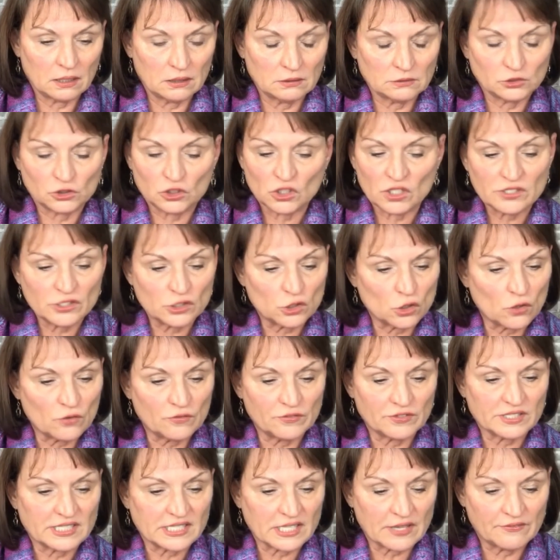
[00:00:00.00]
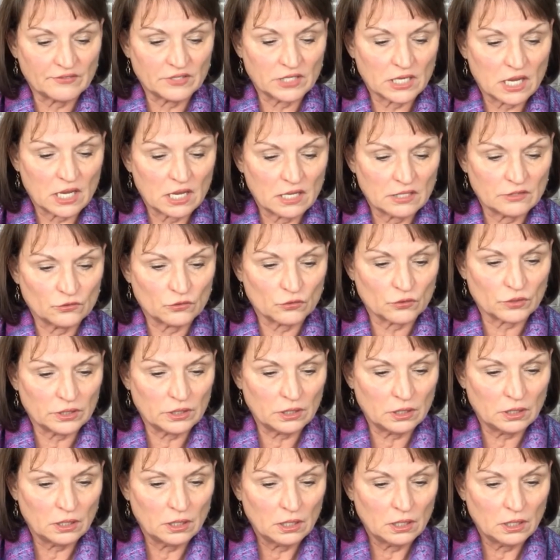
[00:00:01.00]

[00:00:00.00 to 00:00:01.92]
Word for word: just over 700